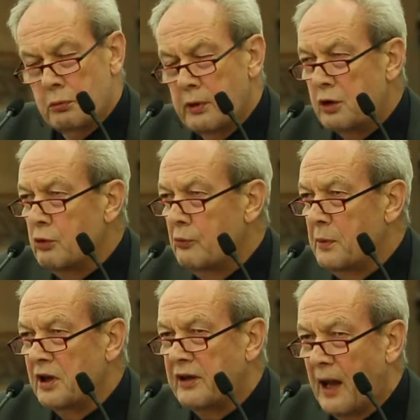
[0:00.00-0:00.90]
they could have
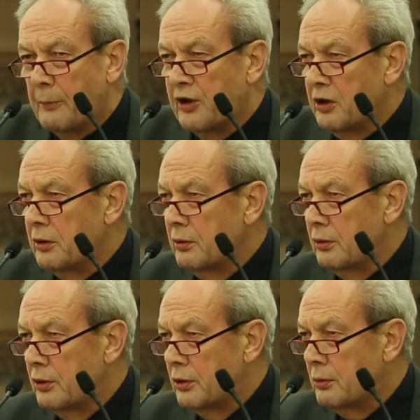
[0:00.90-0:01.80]
been adapted
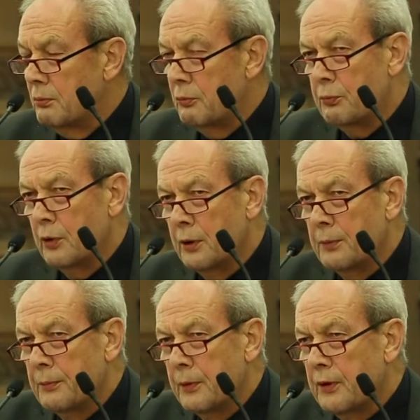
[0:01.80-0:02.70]
and
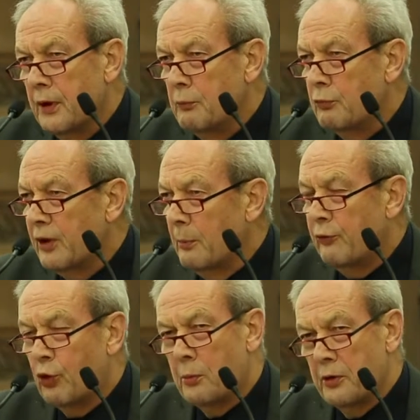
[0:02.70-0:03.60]
in some
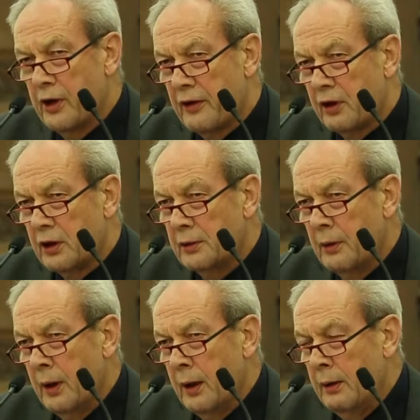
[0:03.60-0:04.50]
form or another.
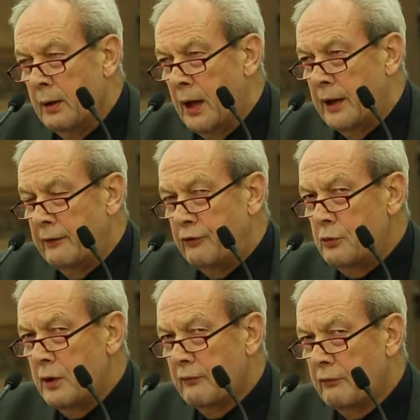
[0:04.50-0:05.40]
And if you
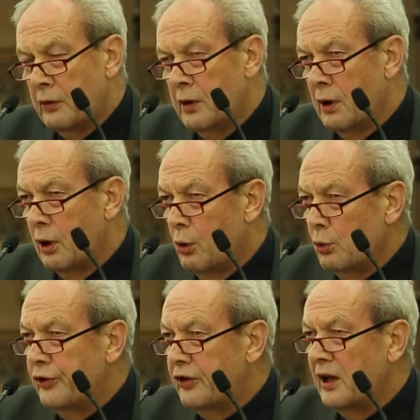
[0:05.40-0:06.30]
have a
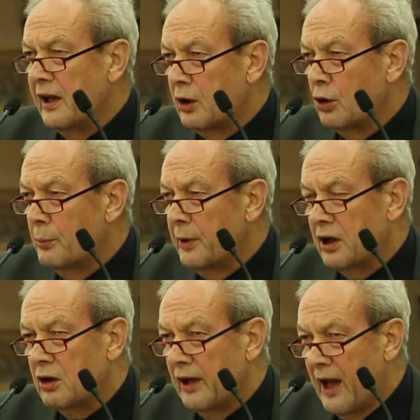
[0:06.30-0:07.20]
wholesale economic
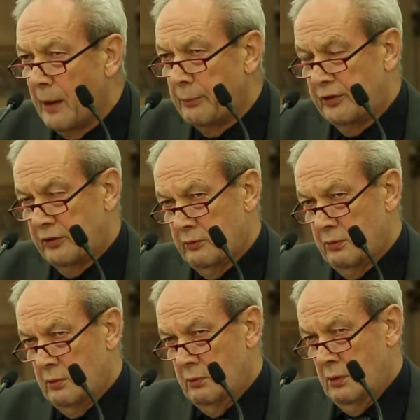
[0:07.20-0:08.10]
collapse
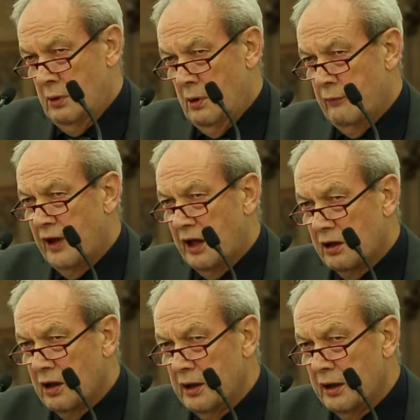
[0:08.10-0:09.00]
of that
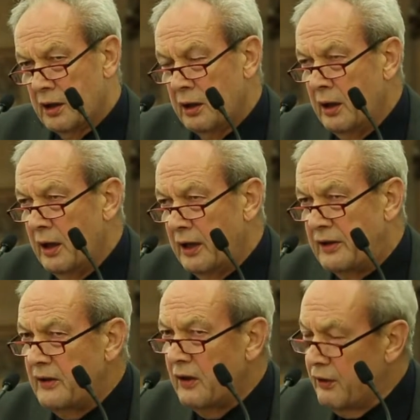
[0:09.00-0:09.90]
kind, it
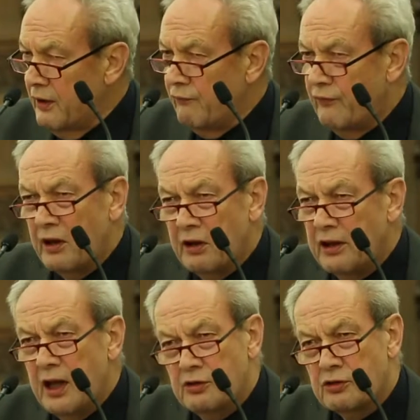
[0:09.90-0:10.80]
is, I think, very
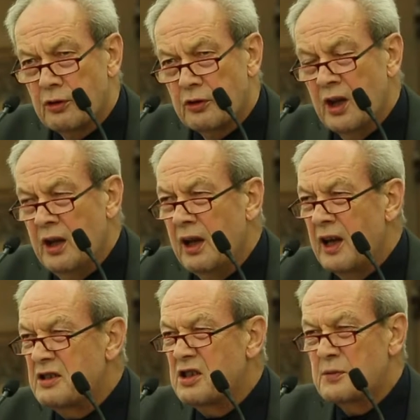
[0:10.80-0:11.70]
dangerous. I
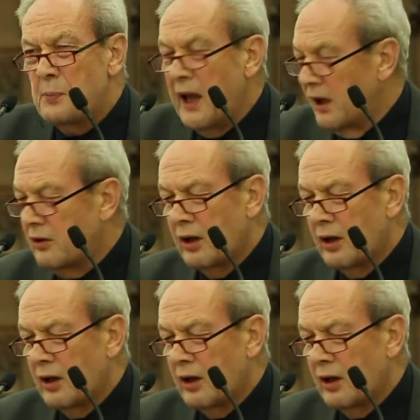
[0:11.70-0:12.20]
suspect,